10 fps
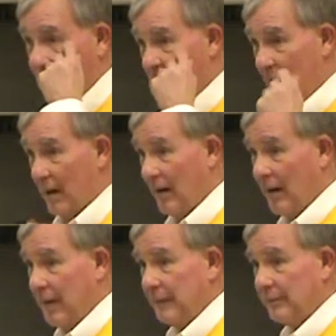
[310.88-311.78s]
there.
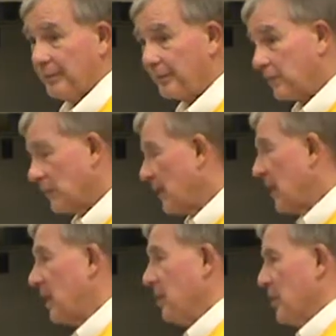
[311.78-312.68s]

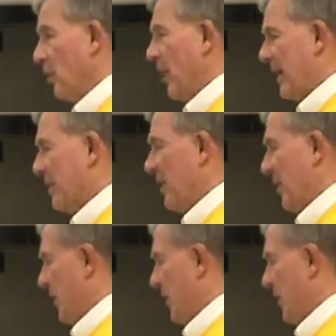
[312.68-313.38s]
So that's some of